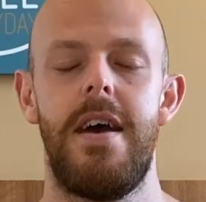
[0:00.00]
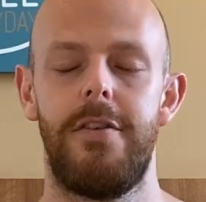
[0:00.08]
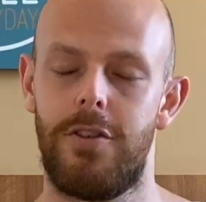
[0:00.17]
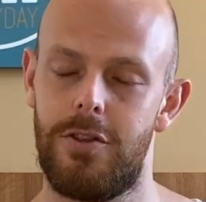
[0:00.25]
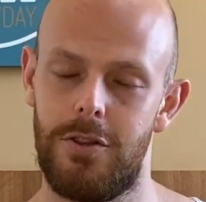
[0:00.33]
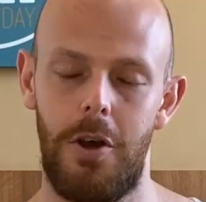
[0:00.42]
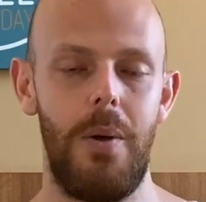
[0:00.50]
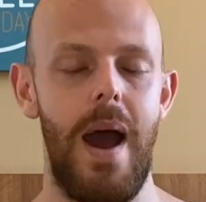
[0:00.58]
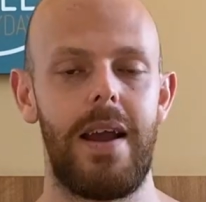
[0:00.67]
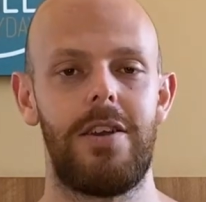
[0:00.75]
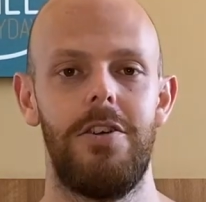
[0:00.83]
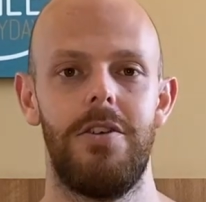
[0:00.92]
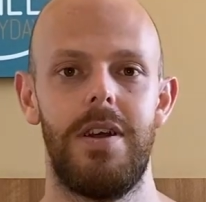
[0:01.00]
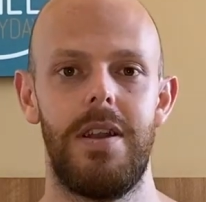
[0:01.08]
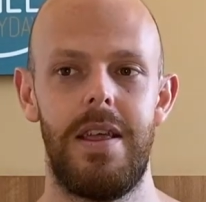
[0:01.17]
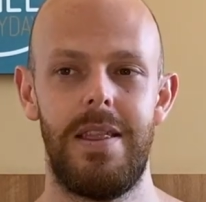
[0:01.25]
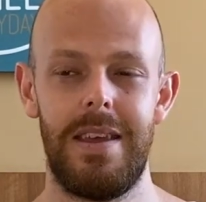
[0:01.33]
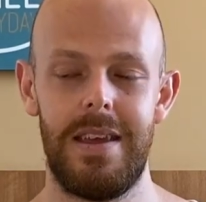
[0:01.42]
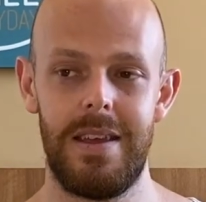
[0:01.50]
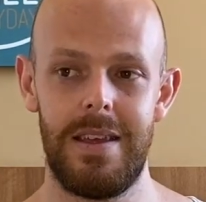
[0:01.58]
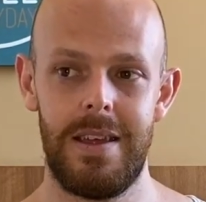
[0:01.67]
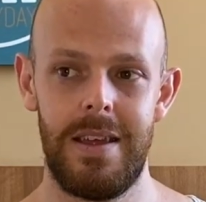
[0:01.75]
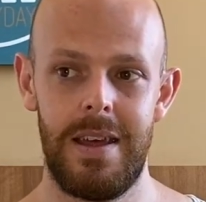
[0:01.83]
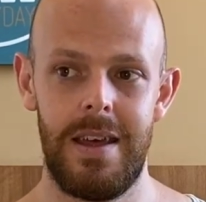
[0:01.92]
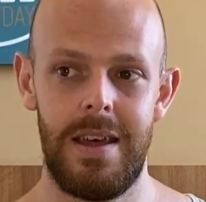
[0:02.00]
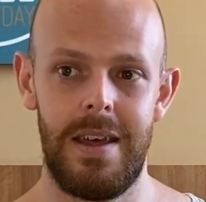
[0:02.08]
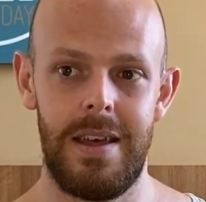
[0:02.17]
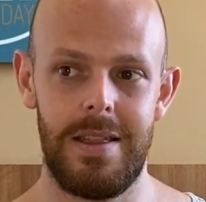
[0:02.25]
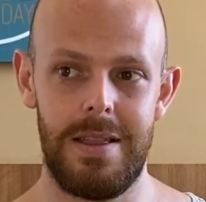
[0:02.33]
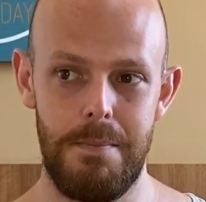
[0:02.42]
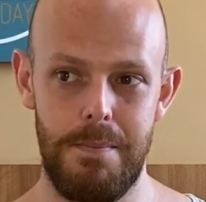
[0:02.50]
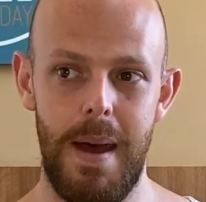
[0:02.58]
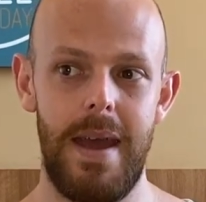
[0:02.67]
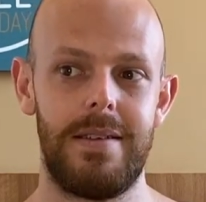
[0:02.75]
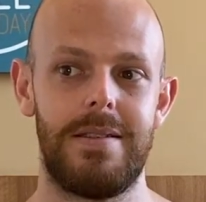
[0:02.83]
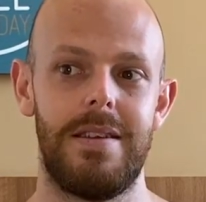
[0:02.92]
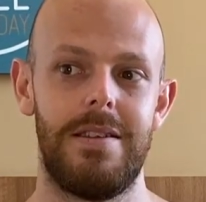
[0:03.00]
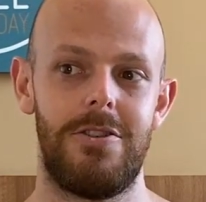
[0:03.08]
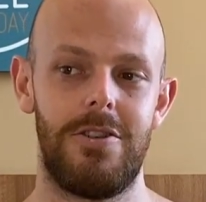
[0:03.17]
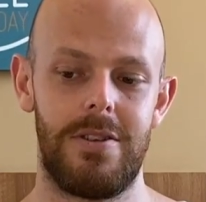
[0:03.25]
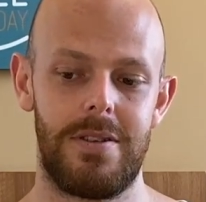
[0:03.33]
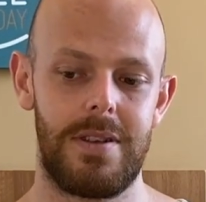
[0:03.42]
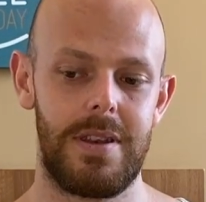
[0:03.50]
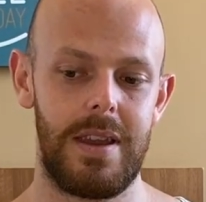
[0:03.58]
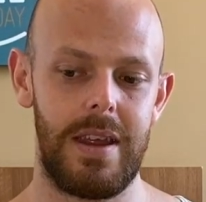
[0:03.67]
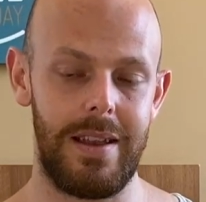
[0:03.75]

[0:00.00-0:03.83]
So accurate, and the bass is just,